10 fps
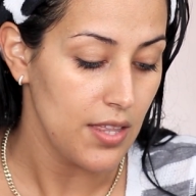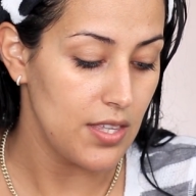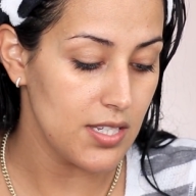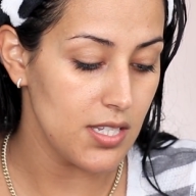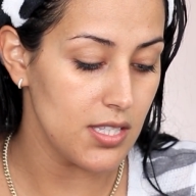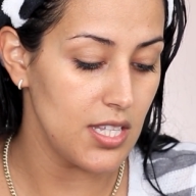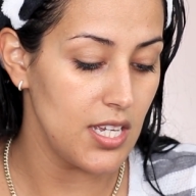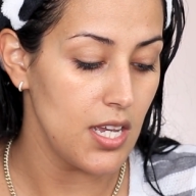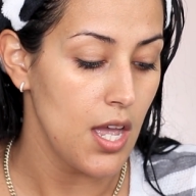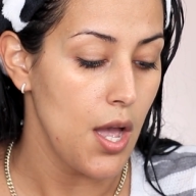This is
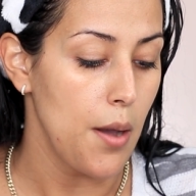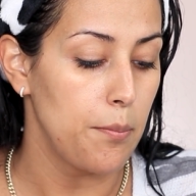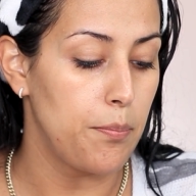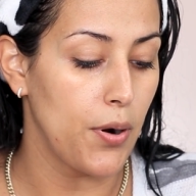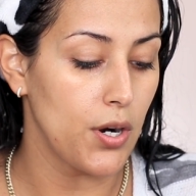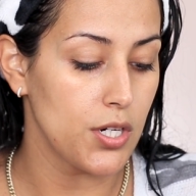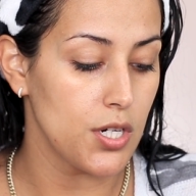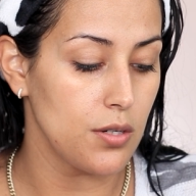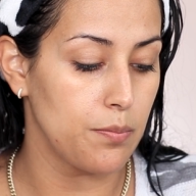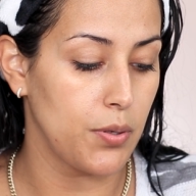the
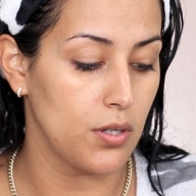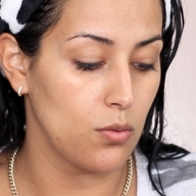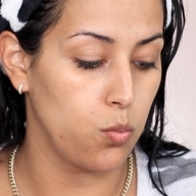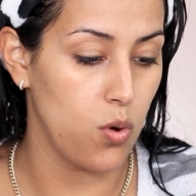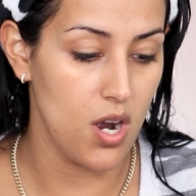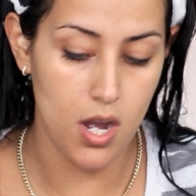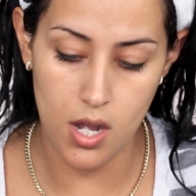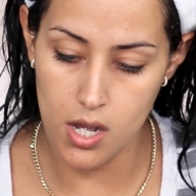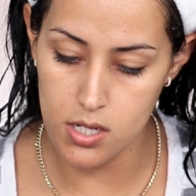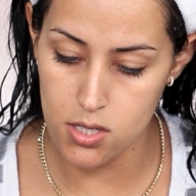Per, per,
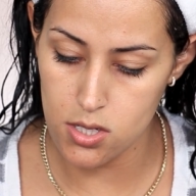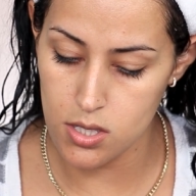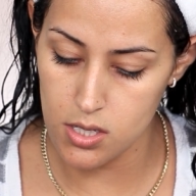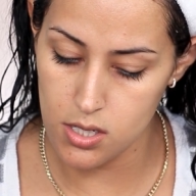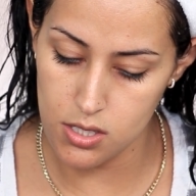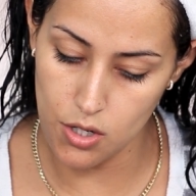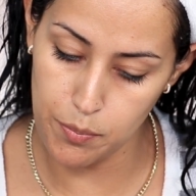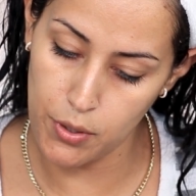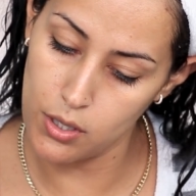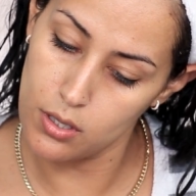what? This is their
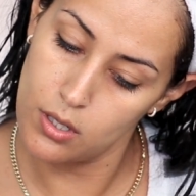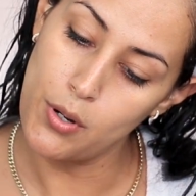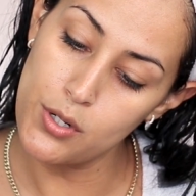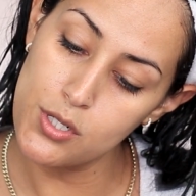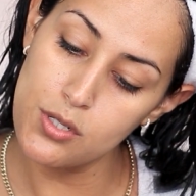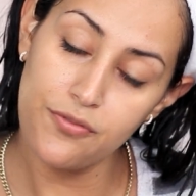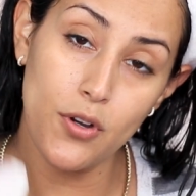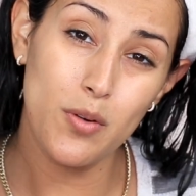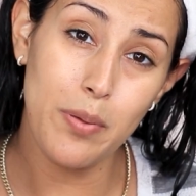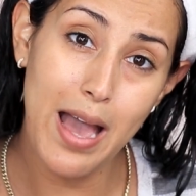per,
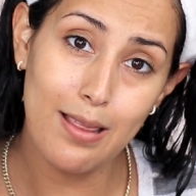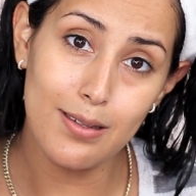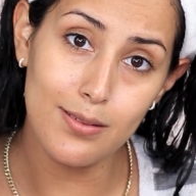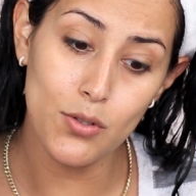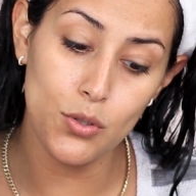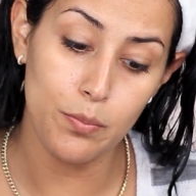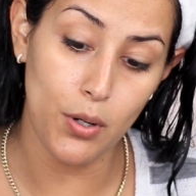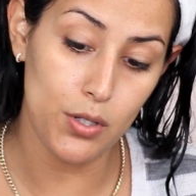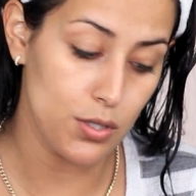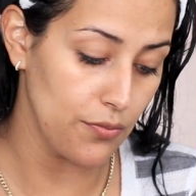Persephone palette?
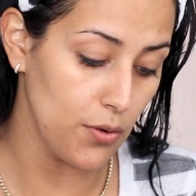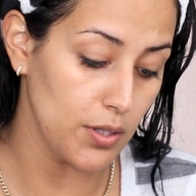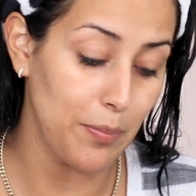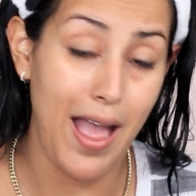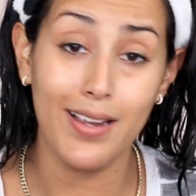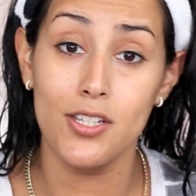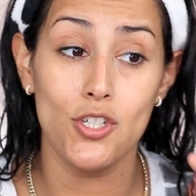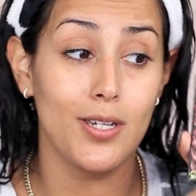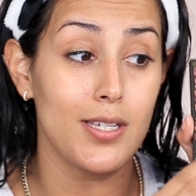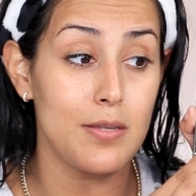Persephone. The
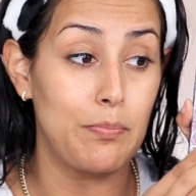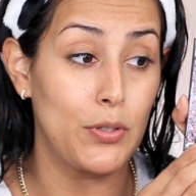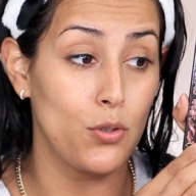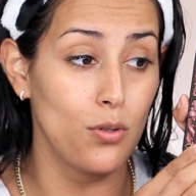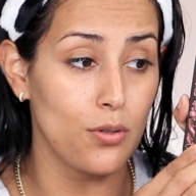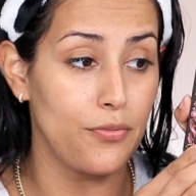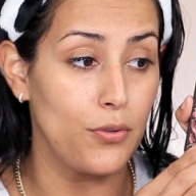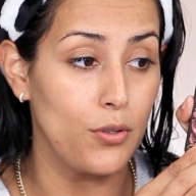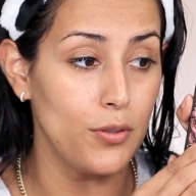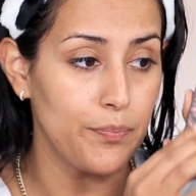packaging is
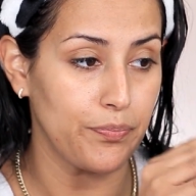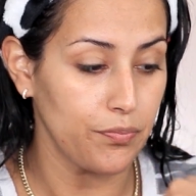beautiful.